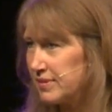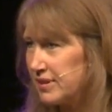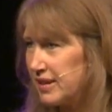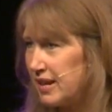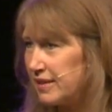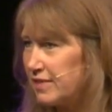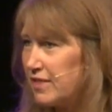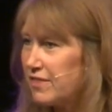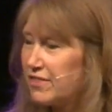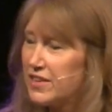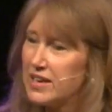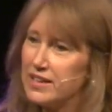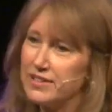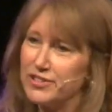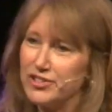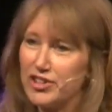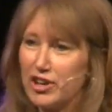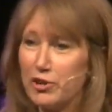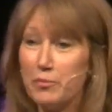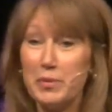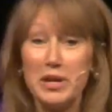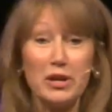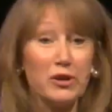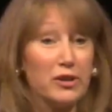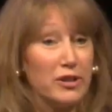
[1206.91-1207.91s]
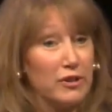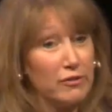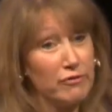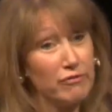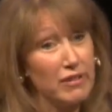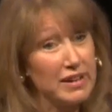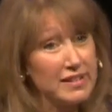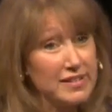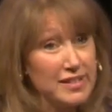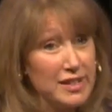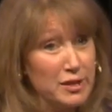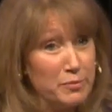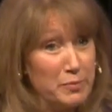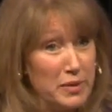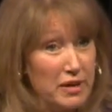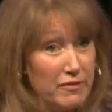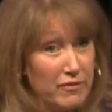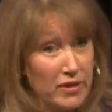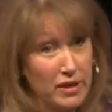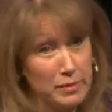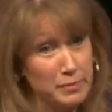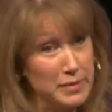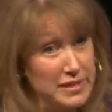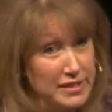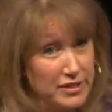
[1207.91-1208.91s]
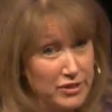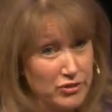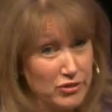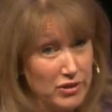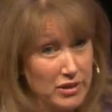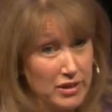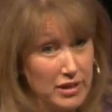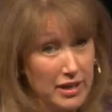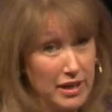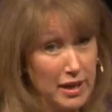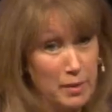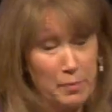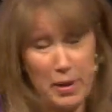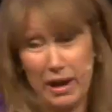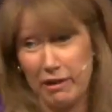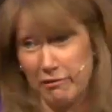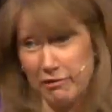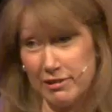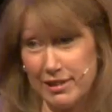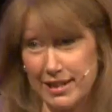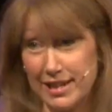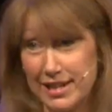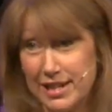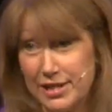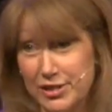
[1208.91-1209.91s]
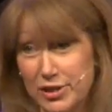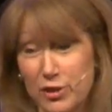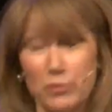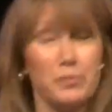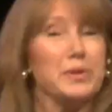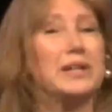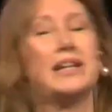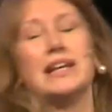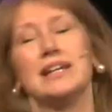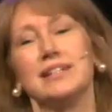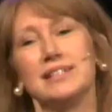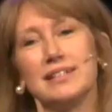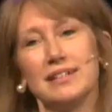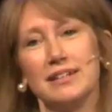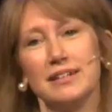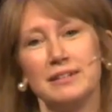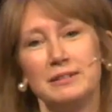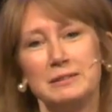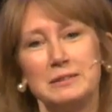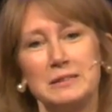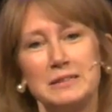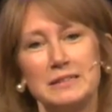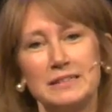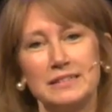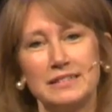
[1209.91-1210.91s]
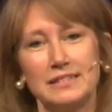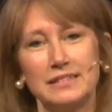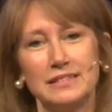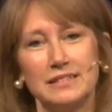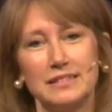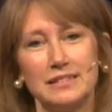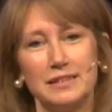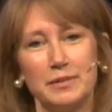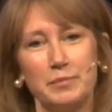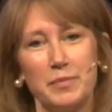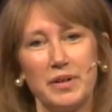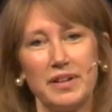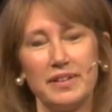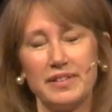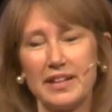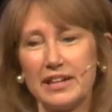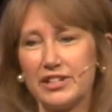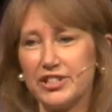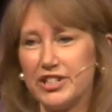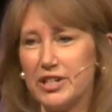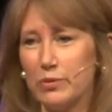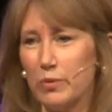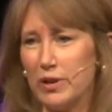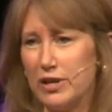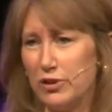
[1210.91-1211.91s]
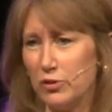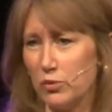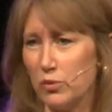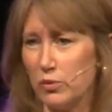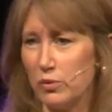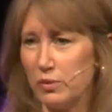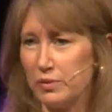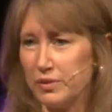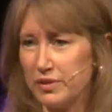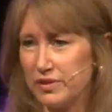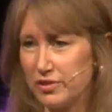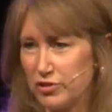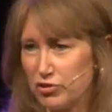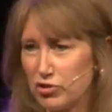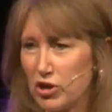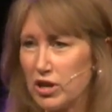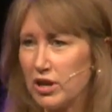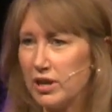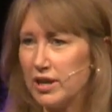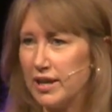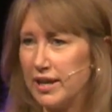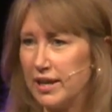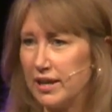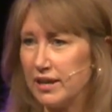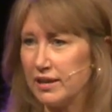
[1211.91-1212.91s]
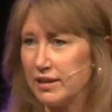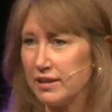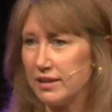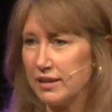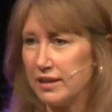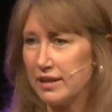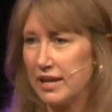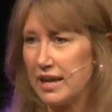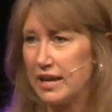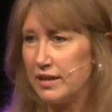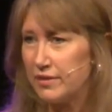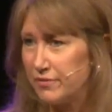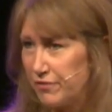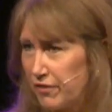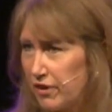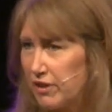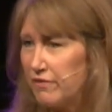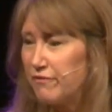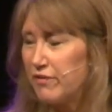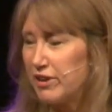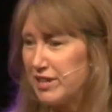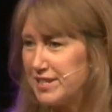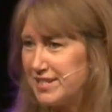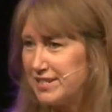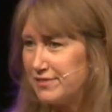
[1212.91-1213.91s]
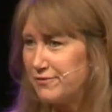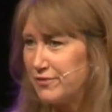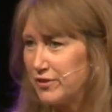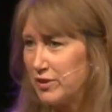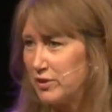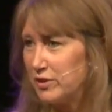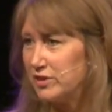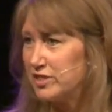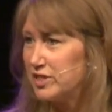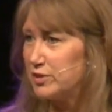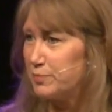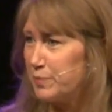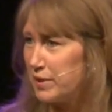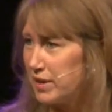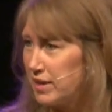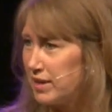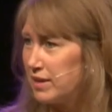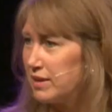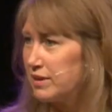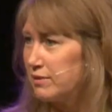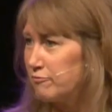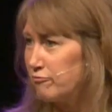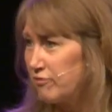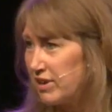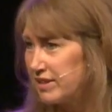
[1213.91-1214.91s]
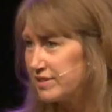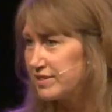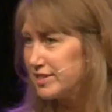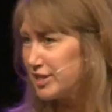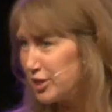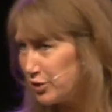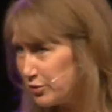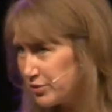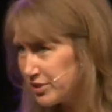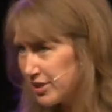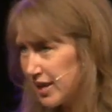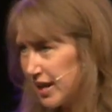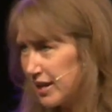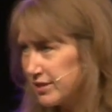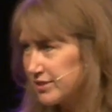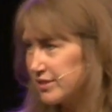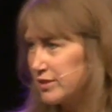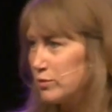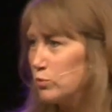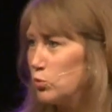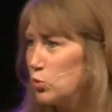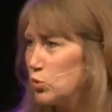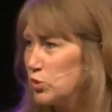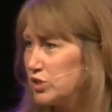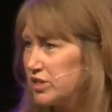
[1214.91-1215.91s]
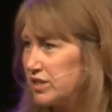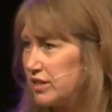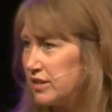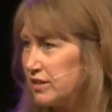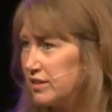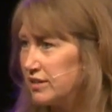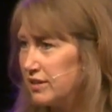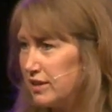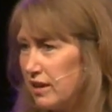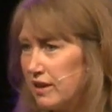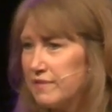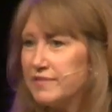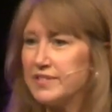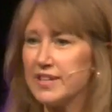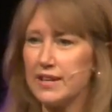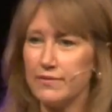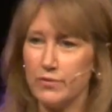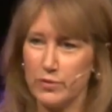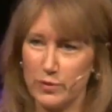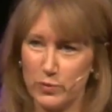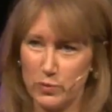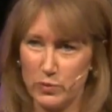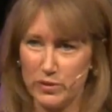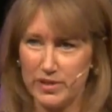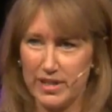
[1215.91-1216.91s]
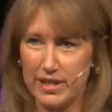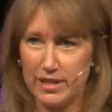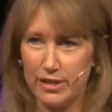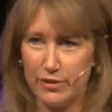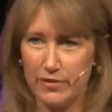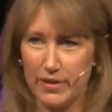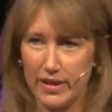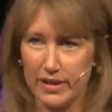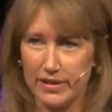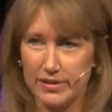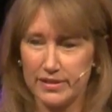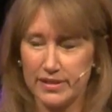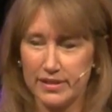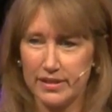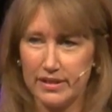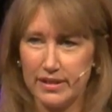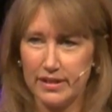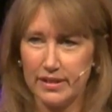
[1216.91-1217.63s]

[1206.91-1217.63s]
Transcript: And the thing is, Jeremy couldn't have rescued me if I'd been struggling, apparently, he told me later. Because actually, when you're struggling, it's very, very difficult to be rescued out of the water. Lifesavers will tell you that.